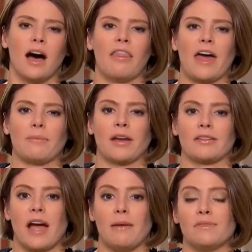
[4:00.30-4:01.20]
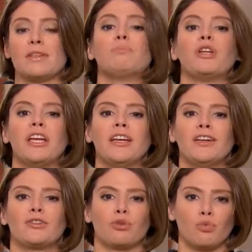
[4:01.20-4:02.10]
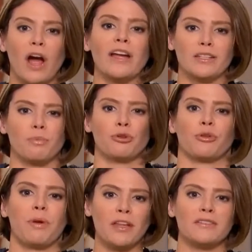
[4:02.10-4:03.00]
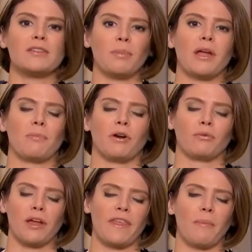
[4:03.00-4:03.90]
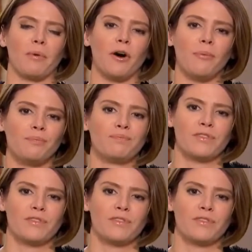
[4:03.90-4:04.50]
that amount of time simply to write, to put the pens to paper and write that bill.